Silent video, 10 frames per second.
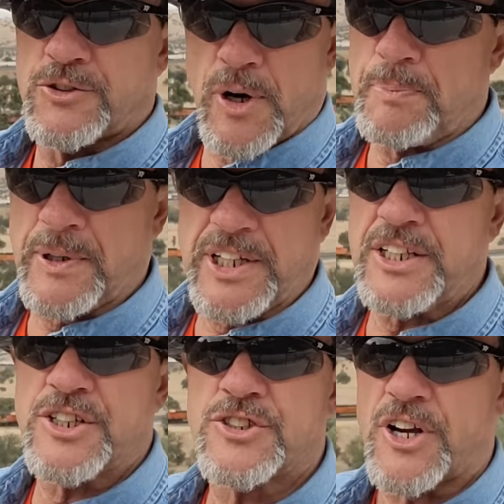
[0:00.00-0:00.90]
triple
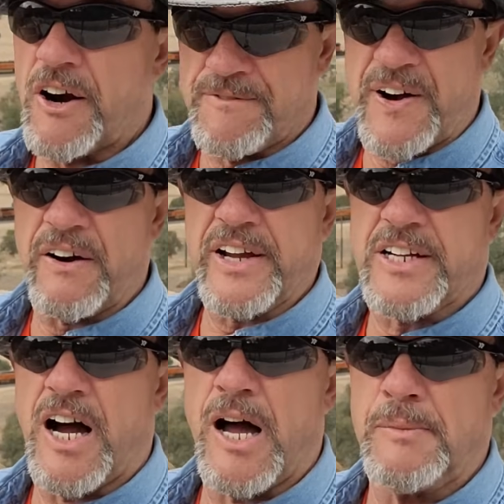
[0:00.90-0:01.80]
digits are very
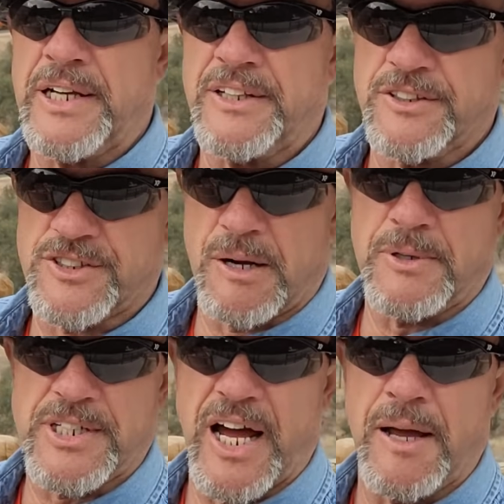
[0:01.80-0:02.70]
common in the
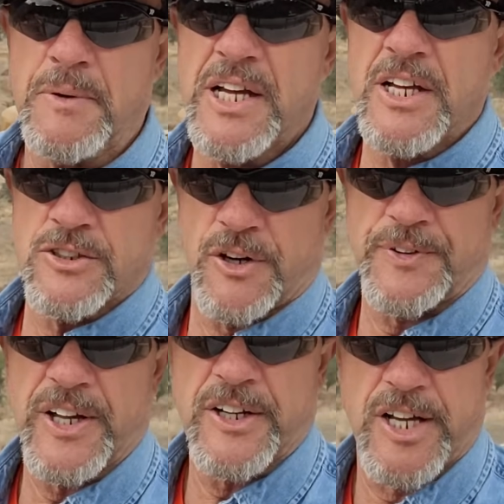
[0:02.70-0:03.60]
summertime. So if you're gonna